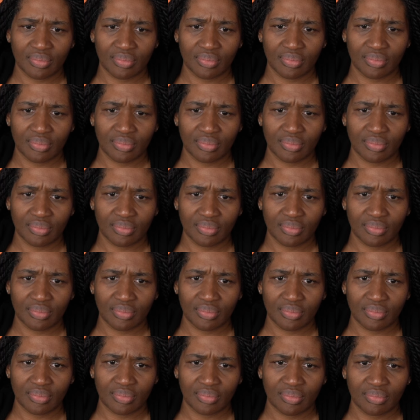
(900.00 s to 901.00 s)

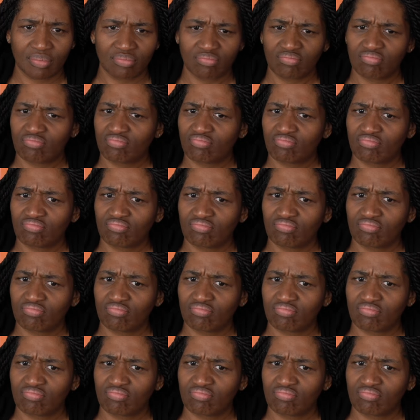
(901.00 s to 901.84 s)
Nothing is said.